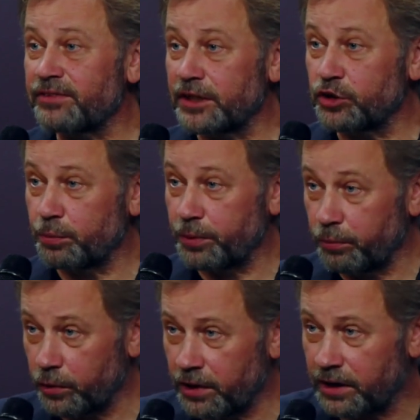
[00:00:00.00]
or
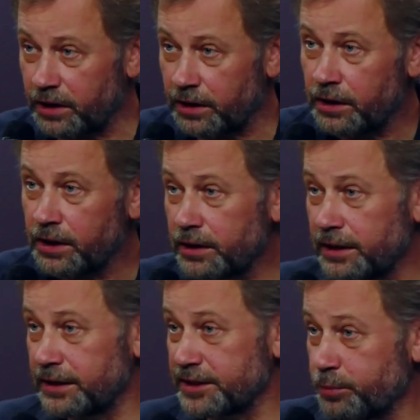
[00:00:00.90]
what is
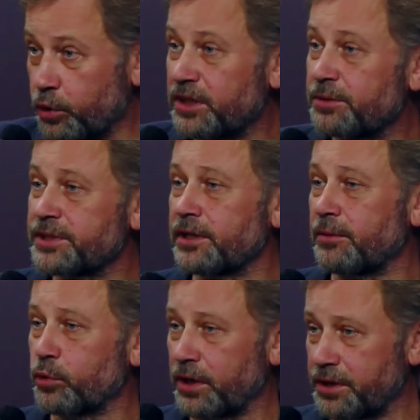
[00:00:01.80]
non-governmental
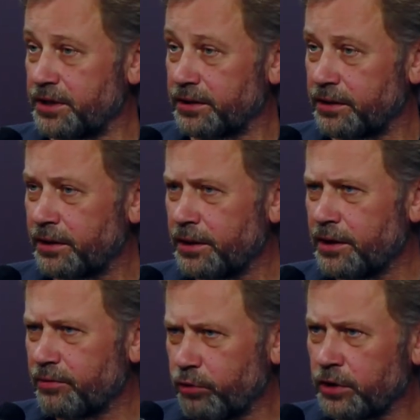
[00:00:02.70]
assistance
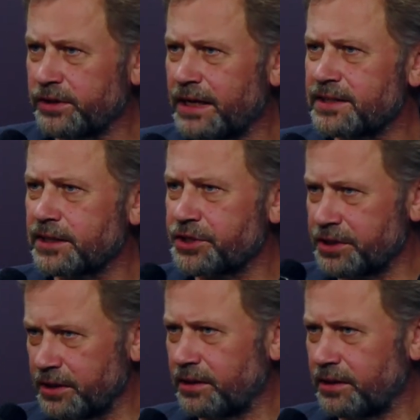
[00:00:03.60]
to the armed forces